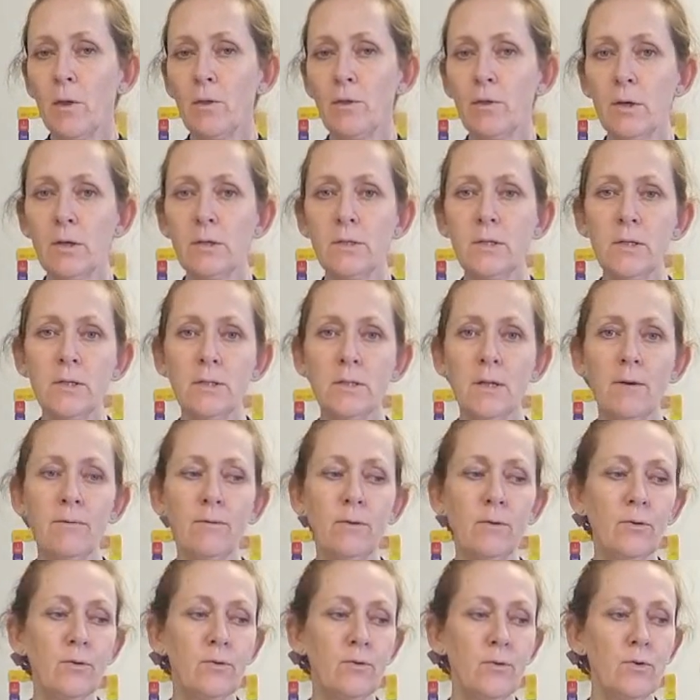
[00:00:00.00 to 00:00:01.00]

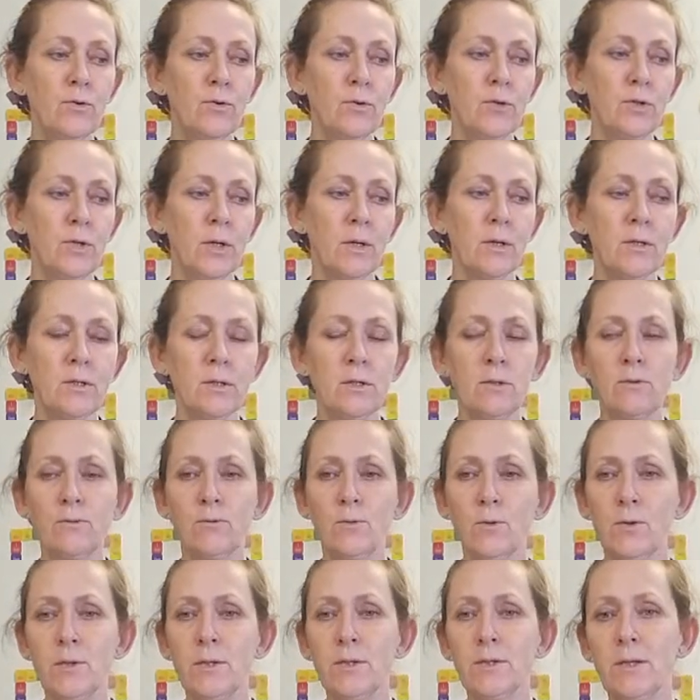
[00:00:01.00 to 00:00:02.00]
37 through to Genesis
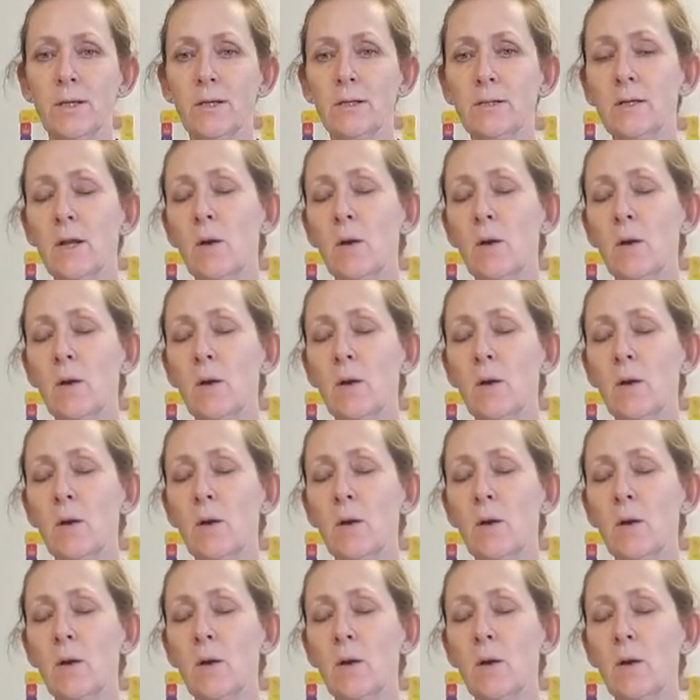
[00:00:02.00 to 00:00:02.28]
46.